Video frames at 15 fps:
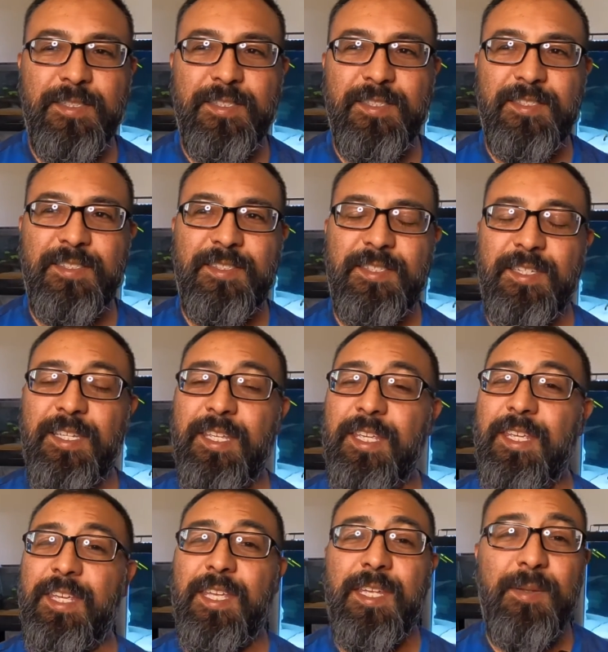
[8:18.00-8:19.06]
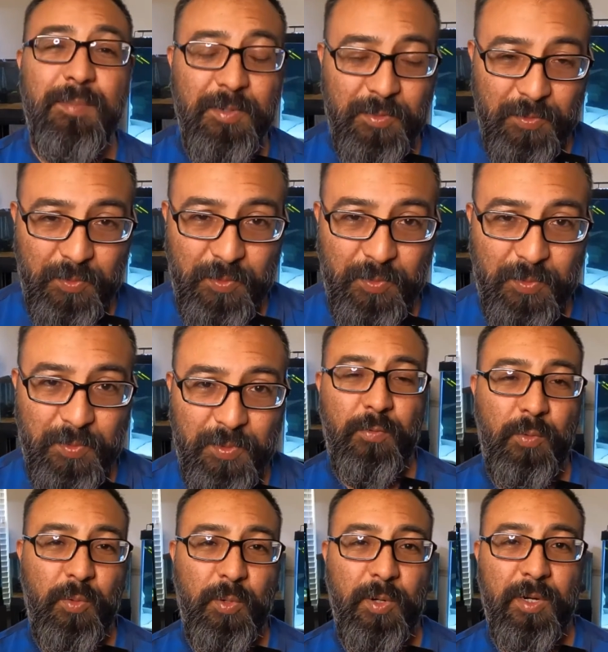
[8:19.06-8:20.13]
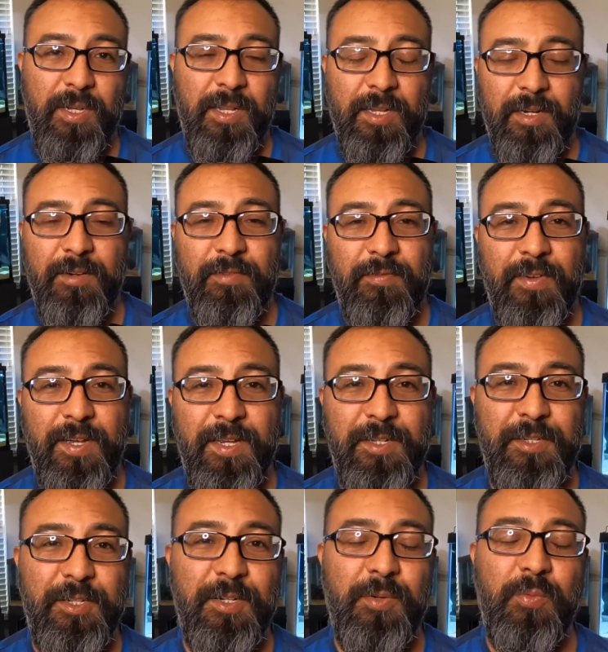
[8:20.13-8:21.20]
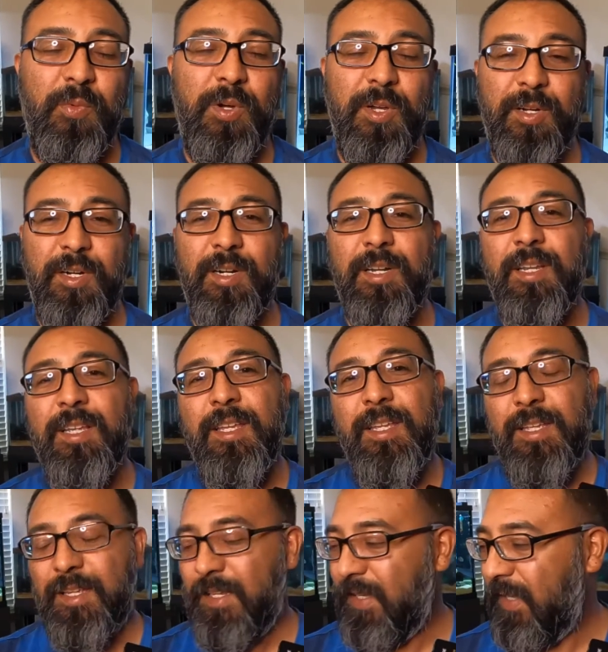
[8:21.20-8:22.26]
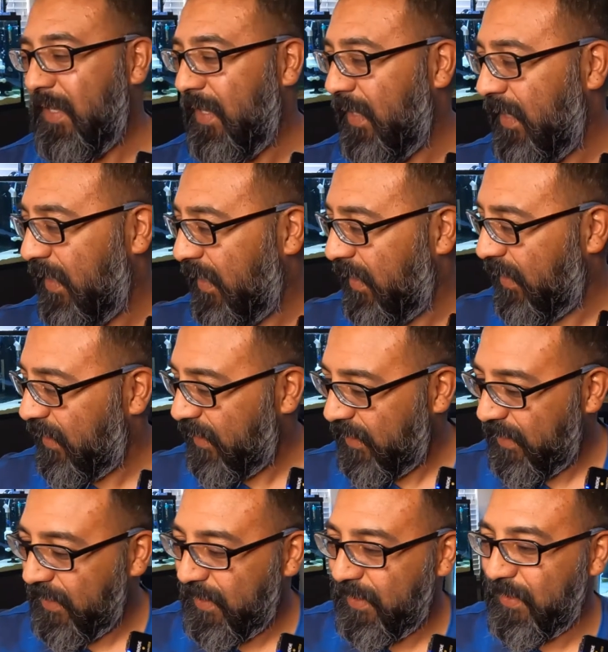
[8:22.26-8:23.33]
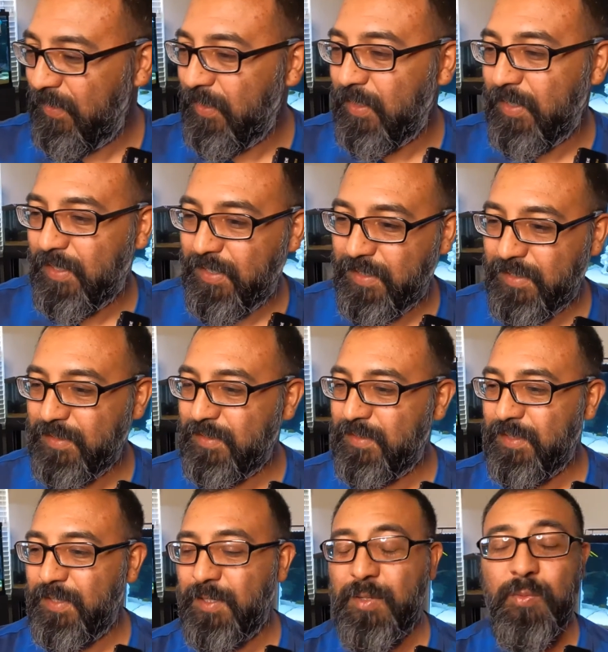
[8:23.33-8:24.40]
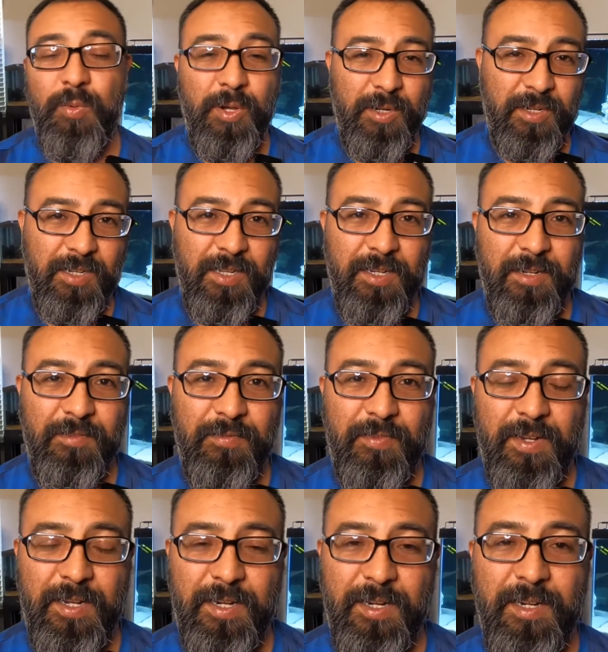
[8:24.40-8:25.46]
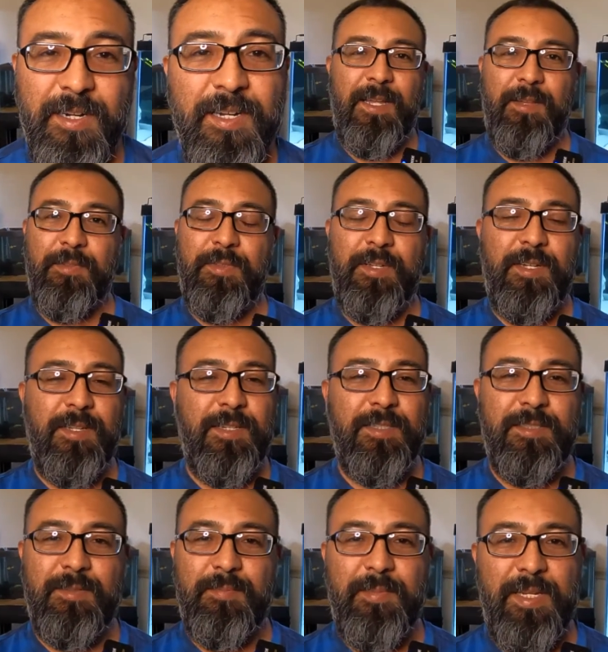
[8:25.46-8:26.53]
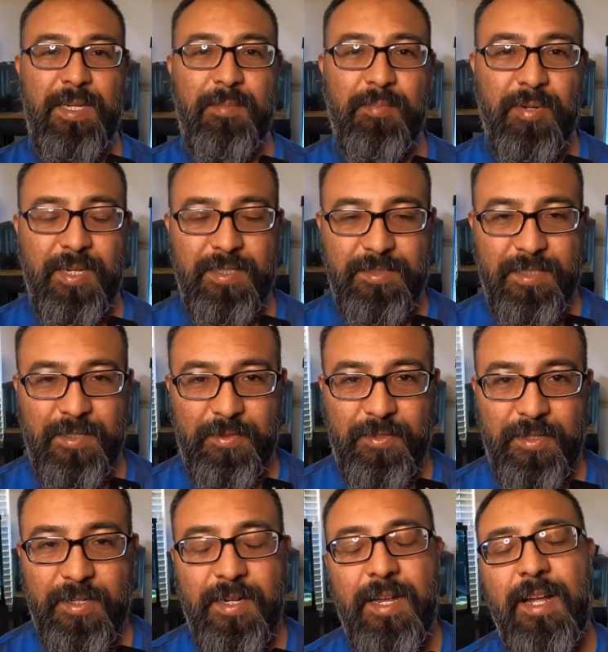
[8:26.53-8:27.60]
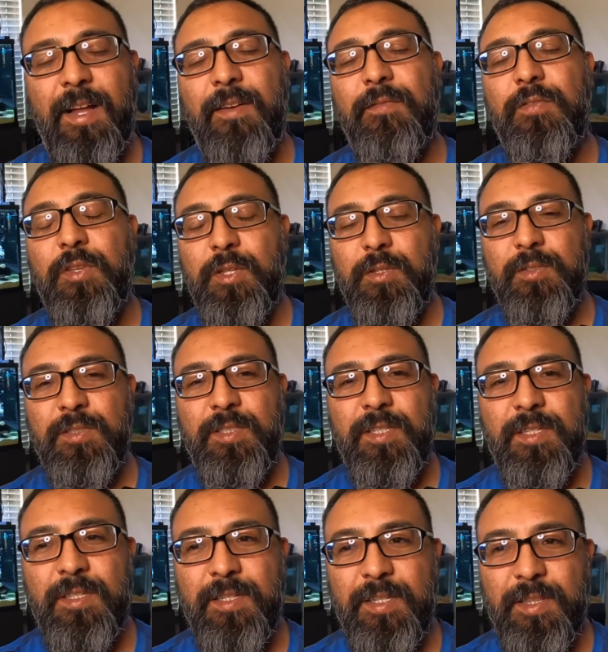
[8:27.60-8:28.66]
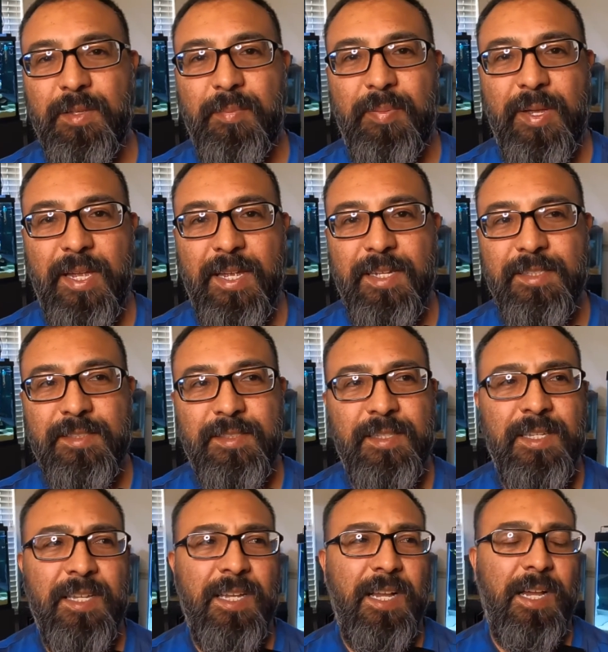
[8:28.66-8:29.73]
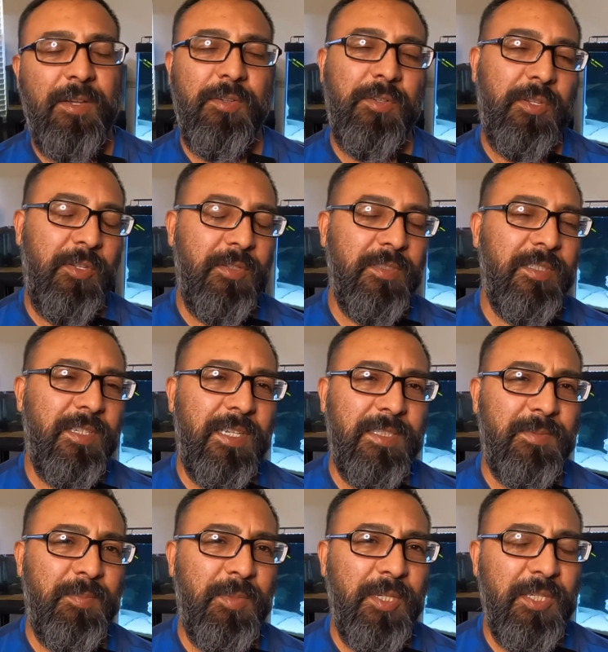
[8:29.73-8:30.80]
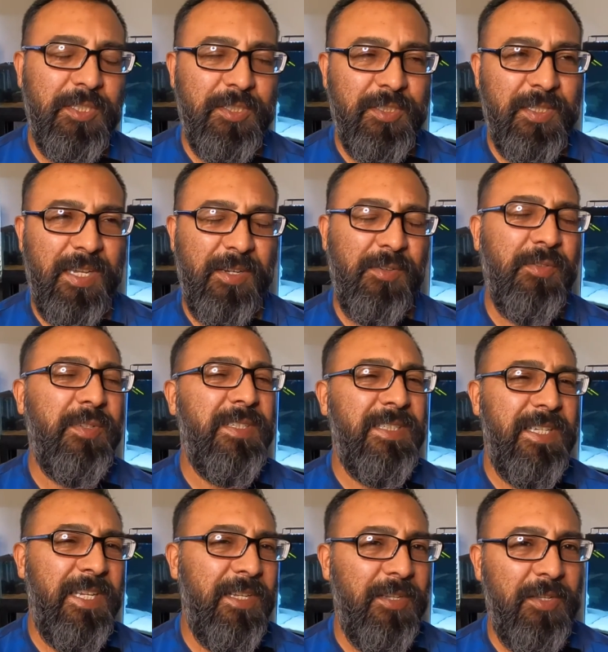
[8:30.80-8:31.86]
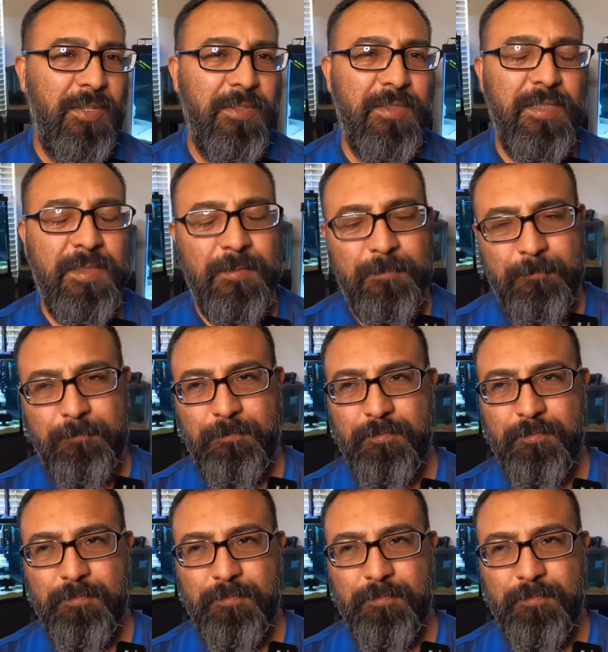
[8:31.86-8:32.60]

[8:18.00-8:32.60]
is chemical for clarifying your water, and there is a water clarifier out there. There's many brands out there. I've used it in the past. I don't use it as much. I don't need to use it.